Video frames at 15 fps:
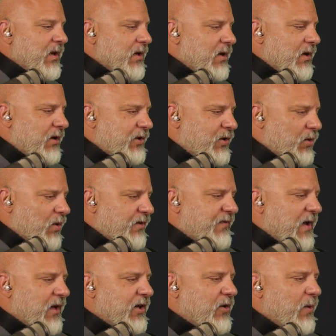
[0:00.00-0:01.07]
Your
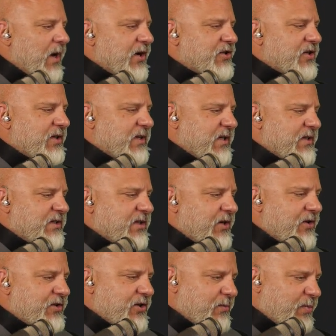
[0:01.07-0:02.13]
evaluation
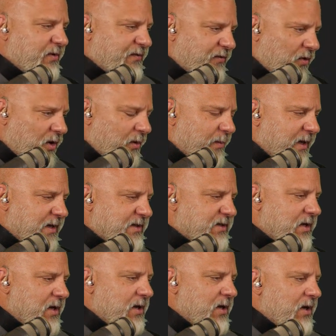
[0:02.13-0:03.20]
considers your performance
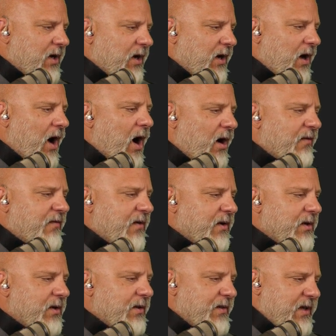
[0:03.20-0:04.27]
of
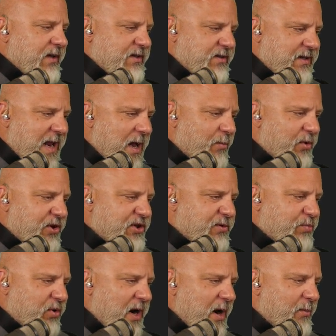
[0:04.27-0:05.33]
the established
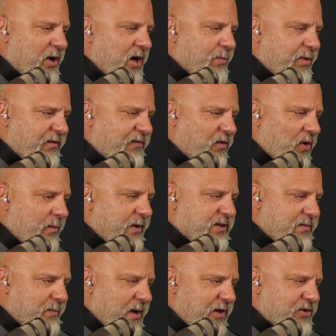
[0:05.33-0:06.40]
primary performance
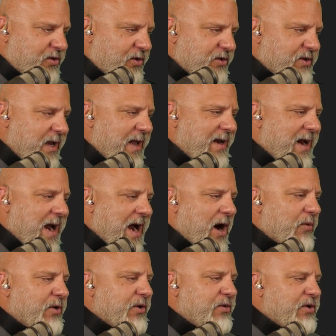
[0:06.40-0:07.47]
measures and how
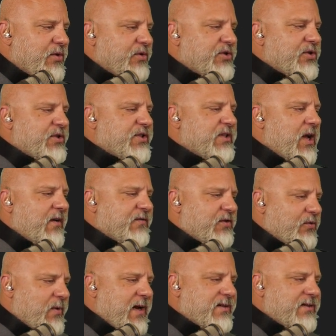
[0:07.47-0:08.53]
you use your
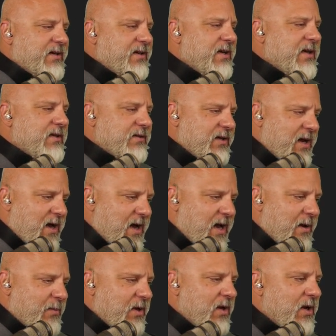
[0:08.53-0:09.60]
self-directed
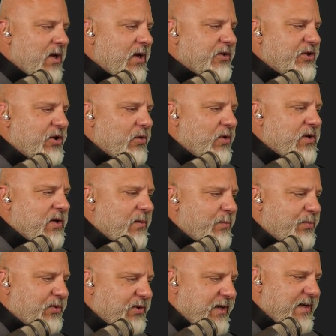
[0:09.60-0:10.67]
time to
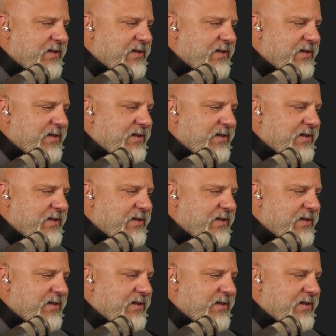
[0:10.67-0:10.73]
complete